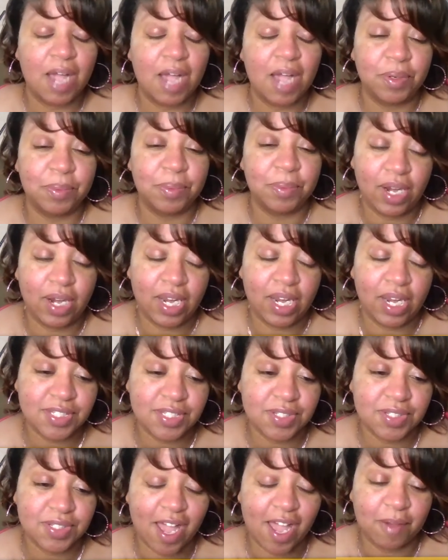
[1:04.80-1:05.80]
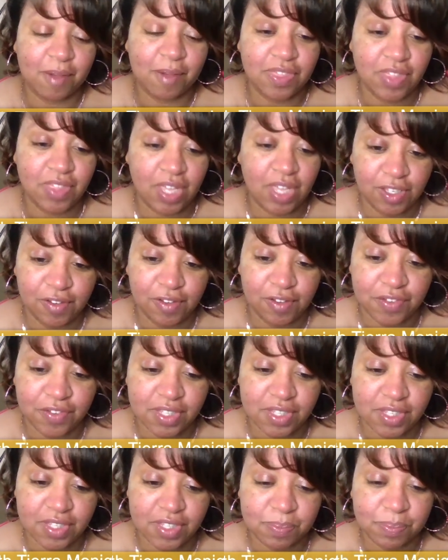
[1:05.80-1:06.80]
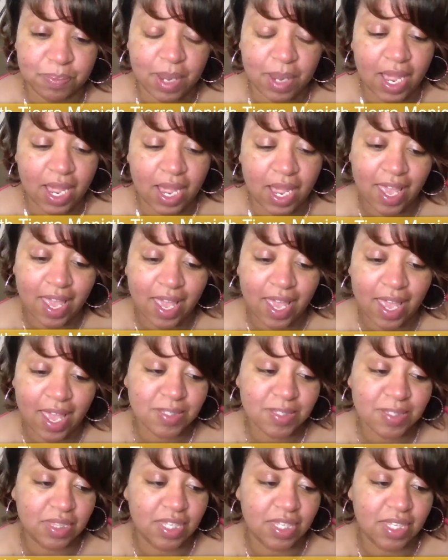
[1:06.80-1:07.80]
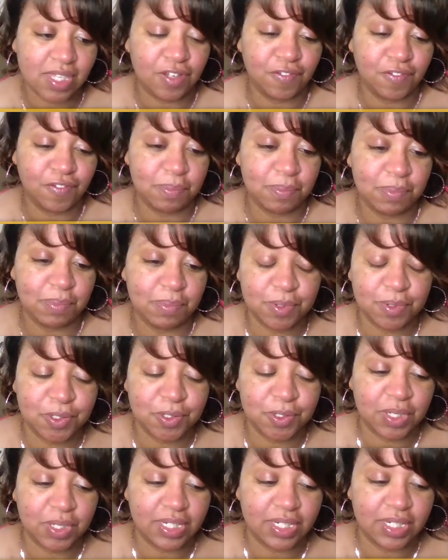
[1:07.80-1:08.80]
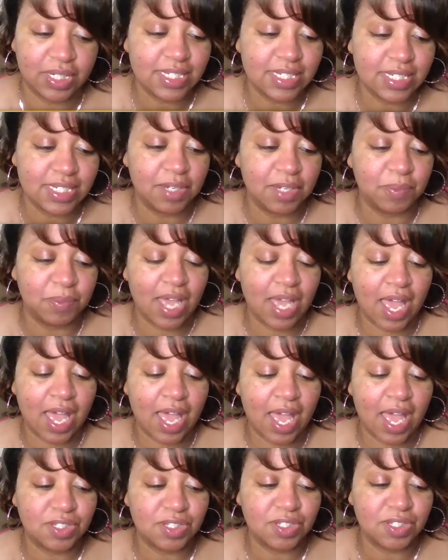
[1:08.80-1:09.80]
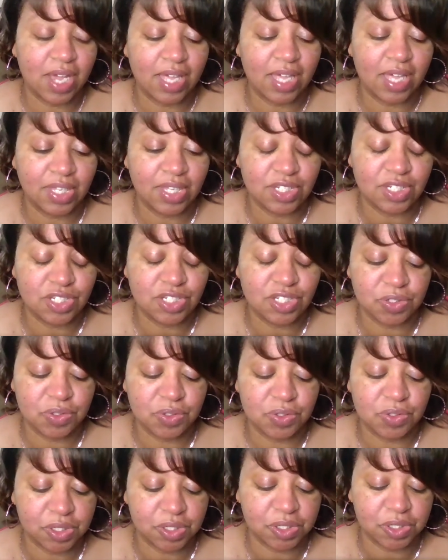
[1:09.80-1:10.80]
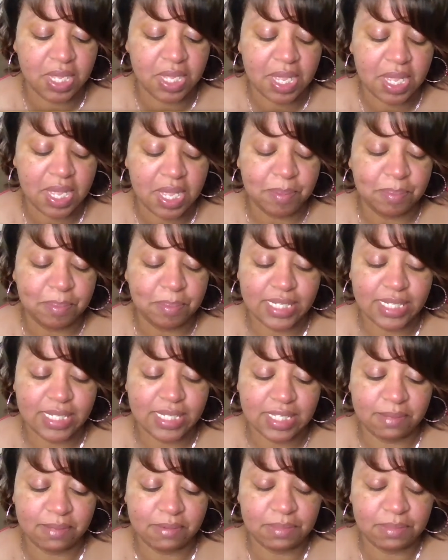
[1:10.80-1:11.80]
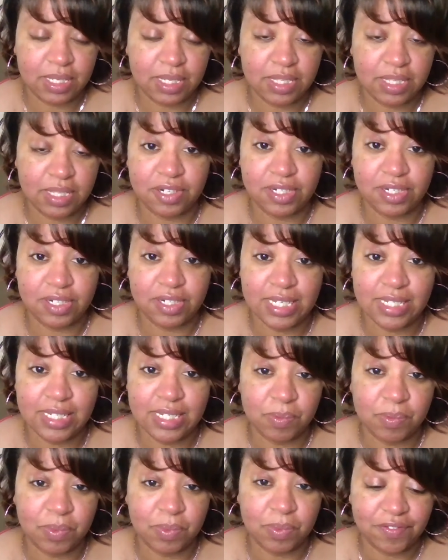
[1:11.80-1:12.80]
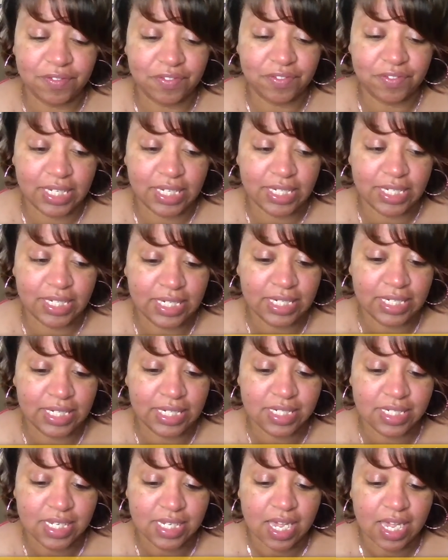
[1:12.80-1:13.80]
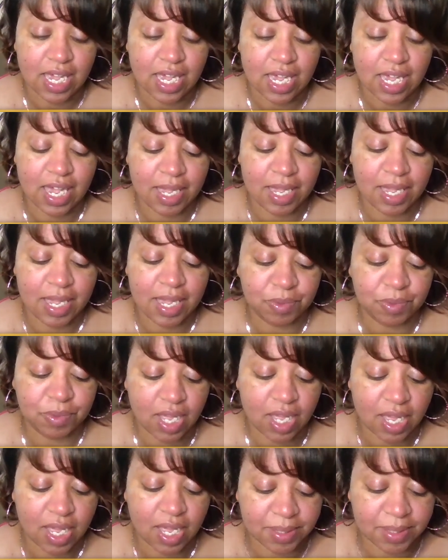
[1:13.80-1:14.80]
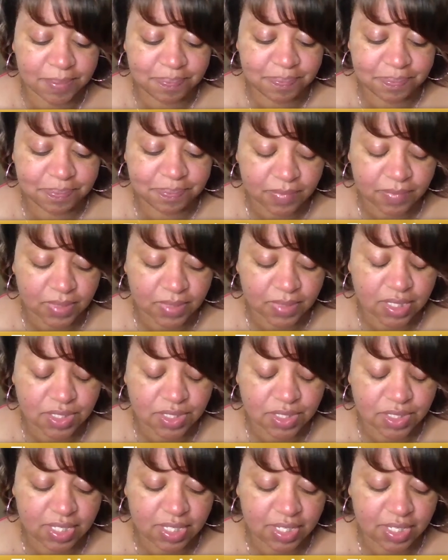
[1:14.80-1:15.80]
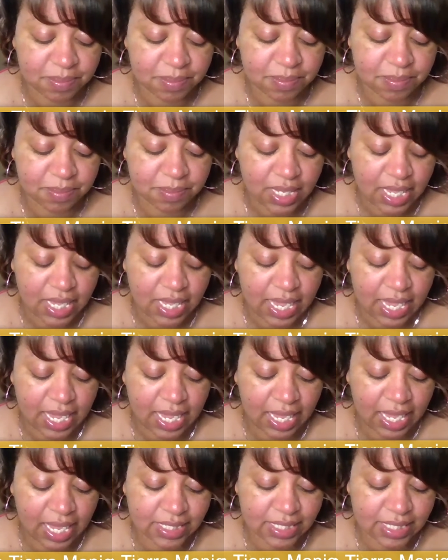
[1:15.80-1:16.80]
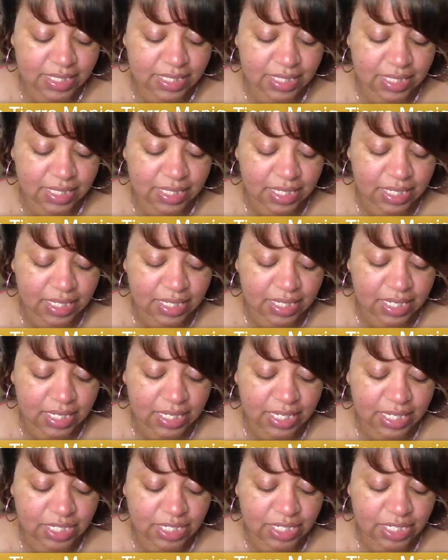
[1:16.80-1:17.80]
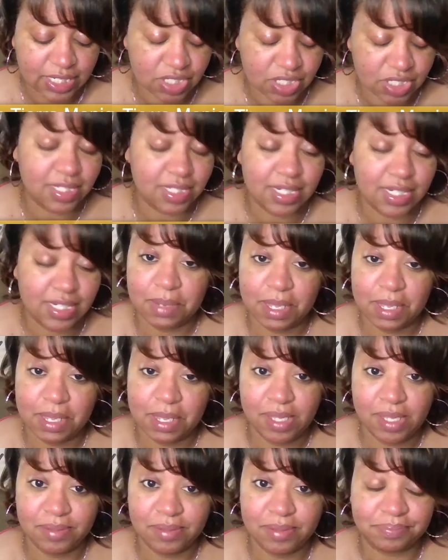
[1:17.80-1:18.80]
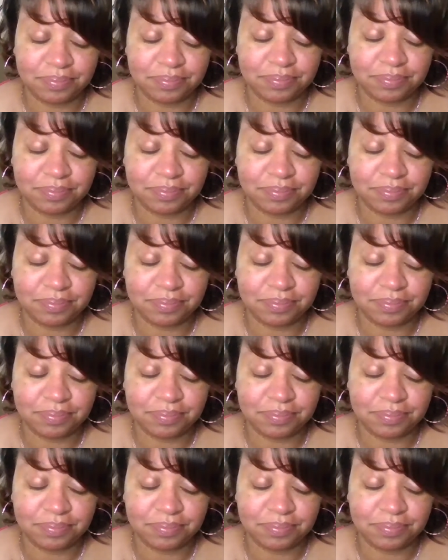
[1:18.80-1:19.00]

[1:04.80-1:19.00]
I want to pray. So, God, we thank you for this podcast. We thank you for the people who are listening, and we ask you, God, that you will bless them and meet their needs, and whatever they need uh, will come to them. And in Jesus' name, amen.